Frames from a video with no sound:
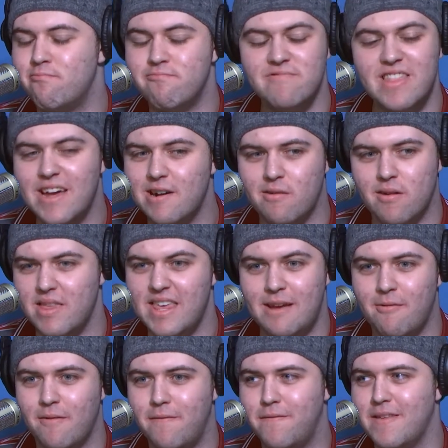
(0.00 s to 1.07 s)
literally
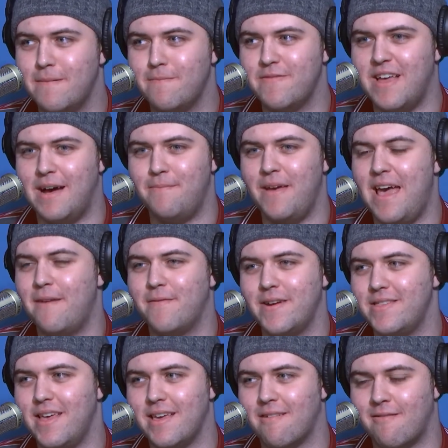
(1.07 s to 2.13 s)
will flip-flop
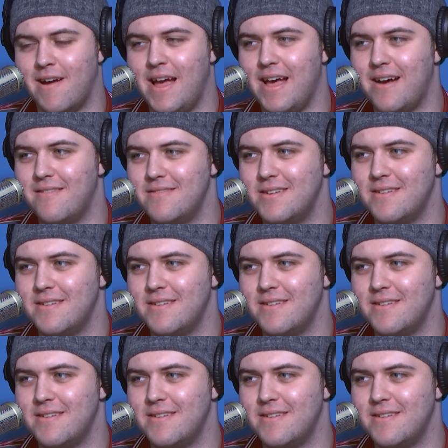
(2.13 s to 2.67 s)
everything around.